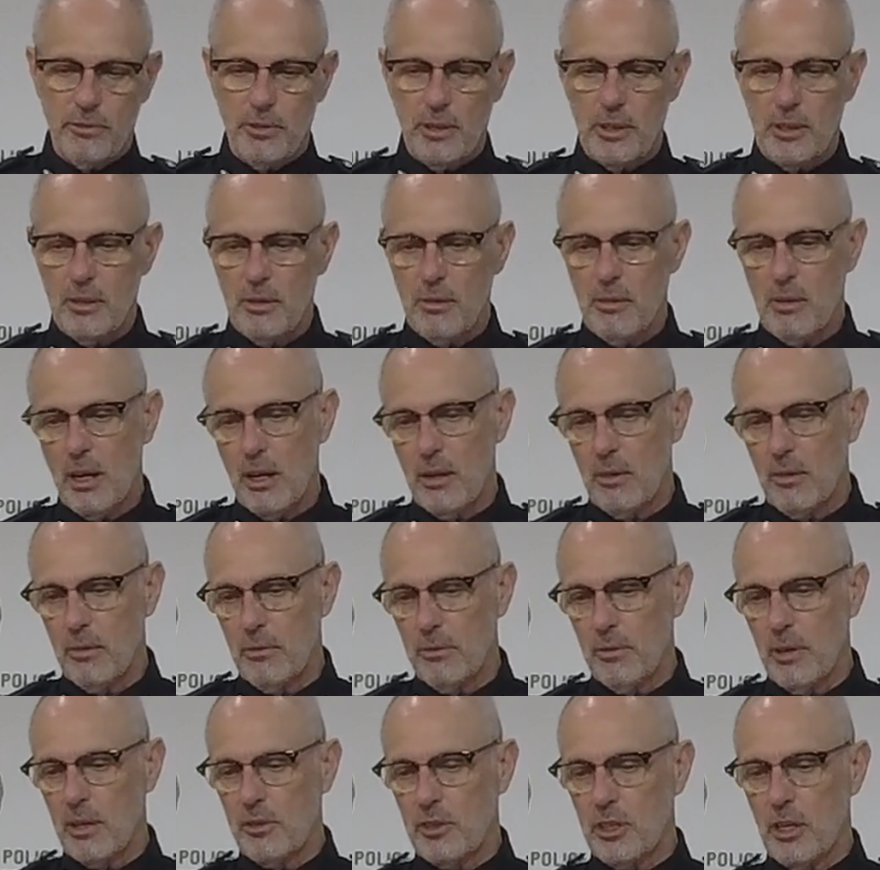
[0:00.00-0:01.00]
a
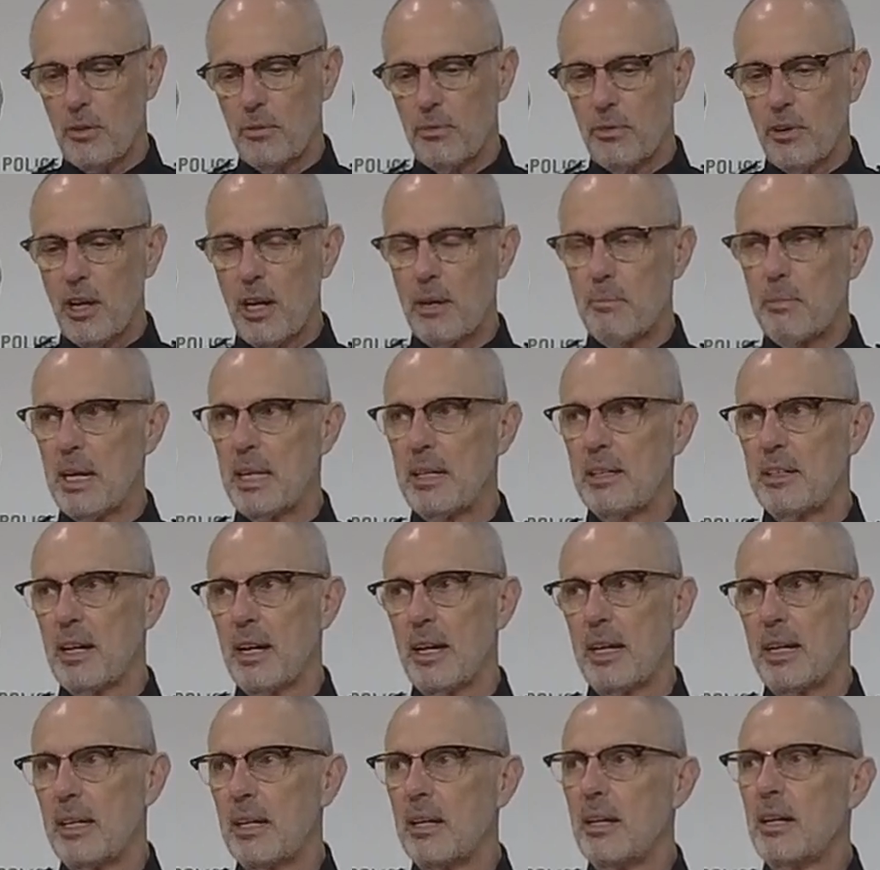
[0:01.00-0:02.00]
total fire ban
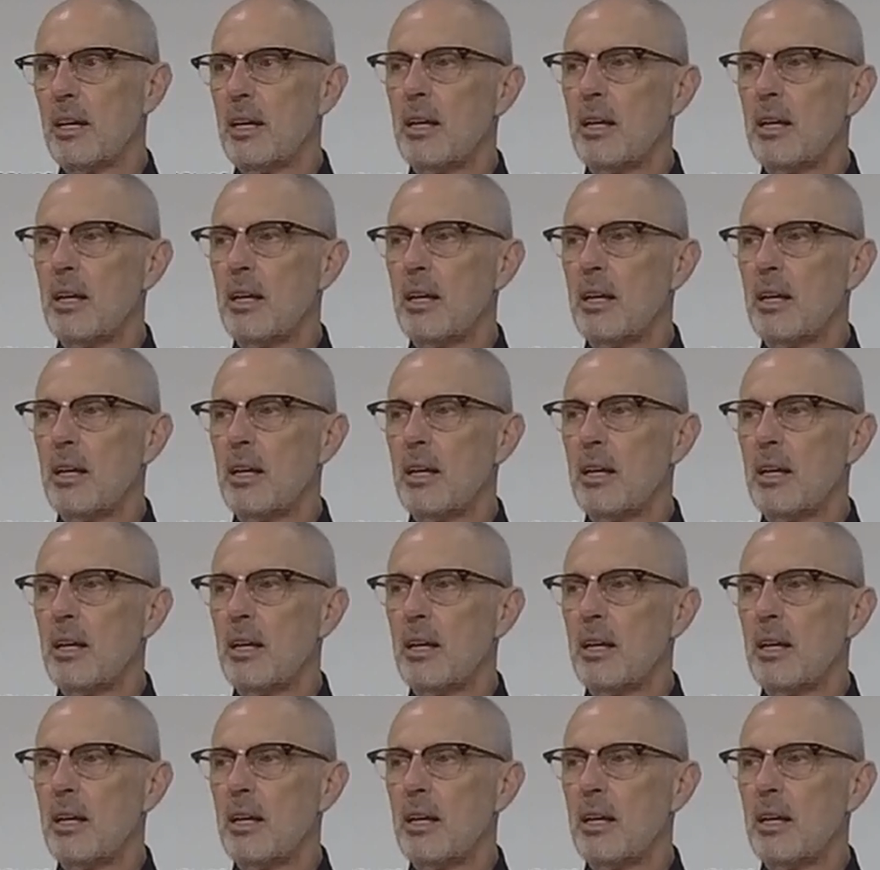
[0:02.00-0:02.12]
day,